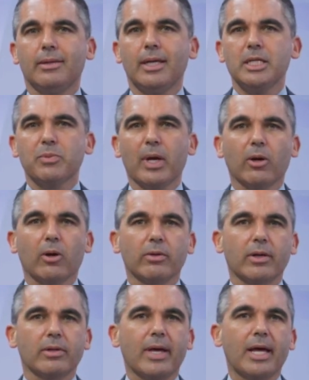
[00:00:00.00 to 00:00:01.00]
That's why
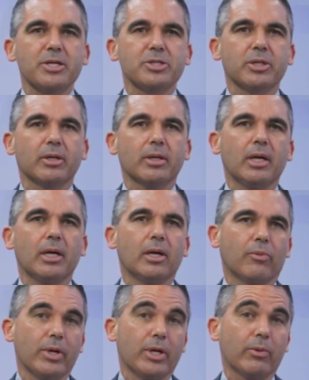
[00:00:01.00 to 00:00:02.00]
earlier last year,
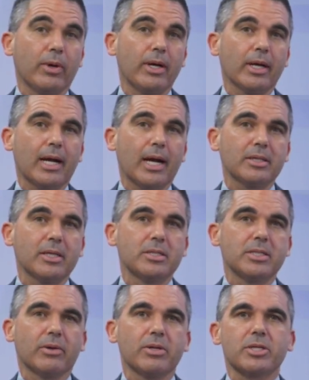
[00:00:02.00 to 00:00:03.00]
we created a content
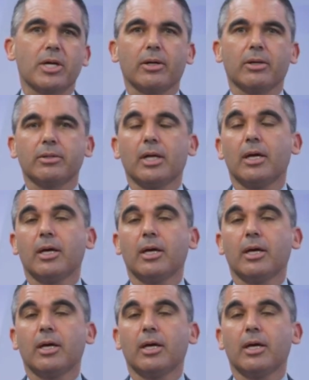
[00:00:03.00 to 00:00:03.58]
series titled